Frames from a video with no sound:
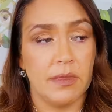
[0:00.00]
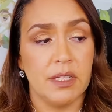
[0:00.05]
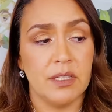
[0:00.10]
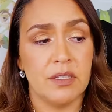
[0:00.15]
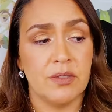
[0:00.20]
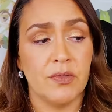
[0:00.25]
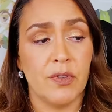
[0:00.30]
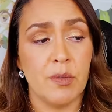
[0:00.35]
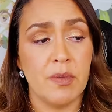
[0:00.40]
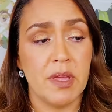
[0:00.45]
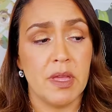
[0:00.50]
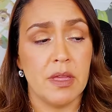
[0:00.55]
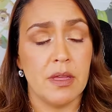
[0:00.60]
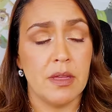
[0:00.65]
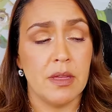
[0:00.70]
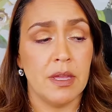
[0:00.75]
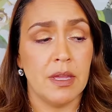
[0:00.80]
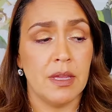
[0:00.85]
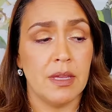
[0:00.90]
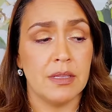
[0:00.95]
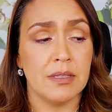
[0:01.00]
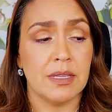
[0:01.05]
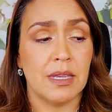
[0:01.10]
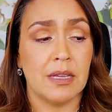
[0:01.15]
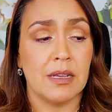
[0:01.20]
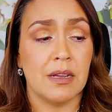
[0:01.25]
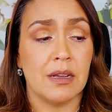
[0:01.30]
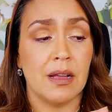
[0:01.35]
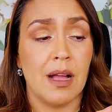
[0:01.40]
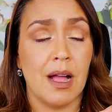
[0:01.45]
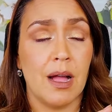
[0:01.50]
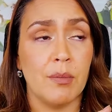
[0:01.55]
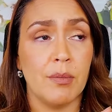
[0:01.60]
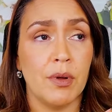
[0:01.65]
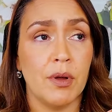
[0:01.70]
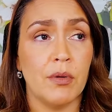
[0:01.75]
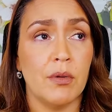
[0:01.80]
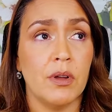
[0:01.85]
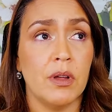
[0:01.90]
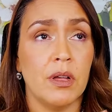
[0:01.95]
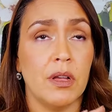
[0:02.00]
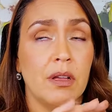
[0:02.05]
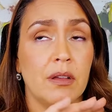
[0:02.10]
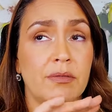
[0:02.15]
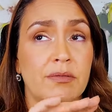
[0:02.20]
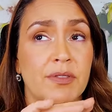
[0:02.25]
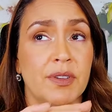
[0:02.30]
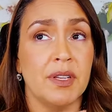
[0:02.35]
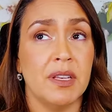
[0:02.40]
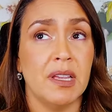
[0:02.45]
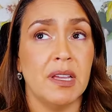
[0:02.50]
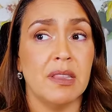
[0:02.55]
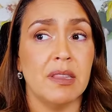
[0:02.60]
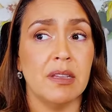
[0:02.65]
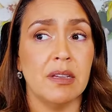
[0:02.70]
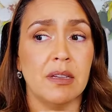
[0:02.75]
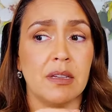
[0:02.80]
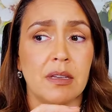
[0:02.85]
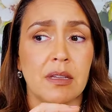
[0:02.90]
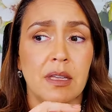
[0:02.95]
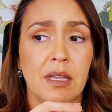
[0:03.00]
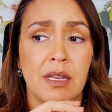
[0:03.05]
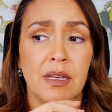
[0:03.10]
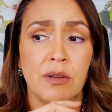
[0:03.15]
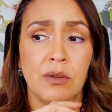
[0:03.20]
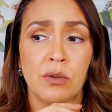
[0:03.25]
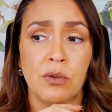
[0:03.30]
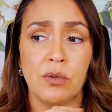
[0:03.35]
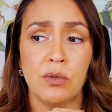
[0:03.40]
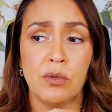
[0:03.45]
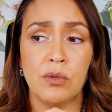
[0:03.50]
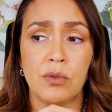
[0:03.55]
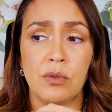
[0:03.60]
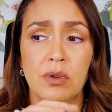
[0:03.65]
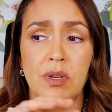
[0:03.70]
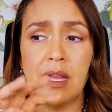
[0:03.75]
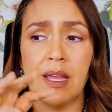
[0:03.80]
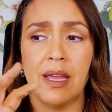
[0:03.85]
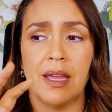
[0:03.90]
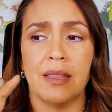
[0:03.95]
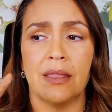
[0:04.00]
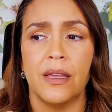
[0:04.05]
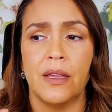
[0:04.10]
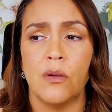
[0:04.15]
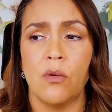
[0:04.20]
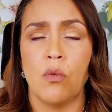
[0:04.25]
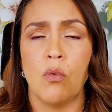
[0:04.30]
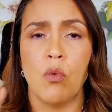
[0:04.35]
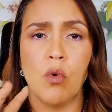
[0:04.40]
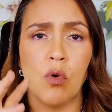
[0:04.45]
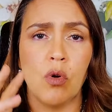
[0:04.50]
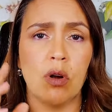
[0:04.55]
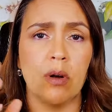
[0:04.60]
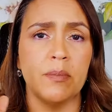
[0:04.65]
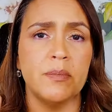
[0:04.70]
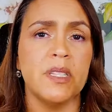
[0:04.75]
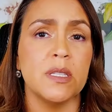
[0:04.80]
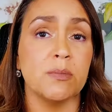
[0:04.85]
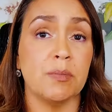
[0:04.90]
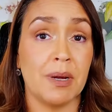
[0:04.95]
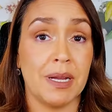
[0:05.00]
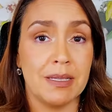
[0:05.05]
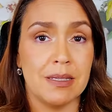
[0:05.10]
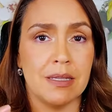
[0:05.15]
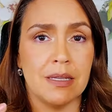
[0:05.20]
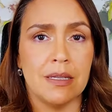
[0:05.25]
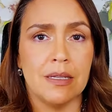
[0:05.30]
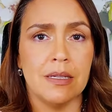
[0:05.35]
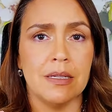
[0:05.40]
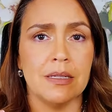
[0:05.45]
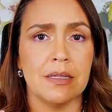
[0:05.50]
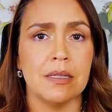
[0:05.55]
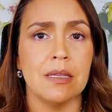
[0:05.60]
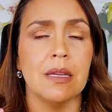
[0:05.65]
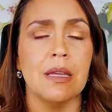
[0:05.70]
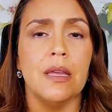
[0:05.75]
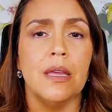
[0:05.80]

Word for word: This for me is like a combo of vanilla and oud and like warm spiciness.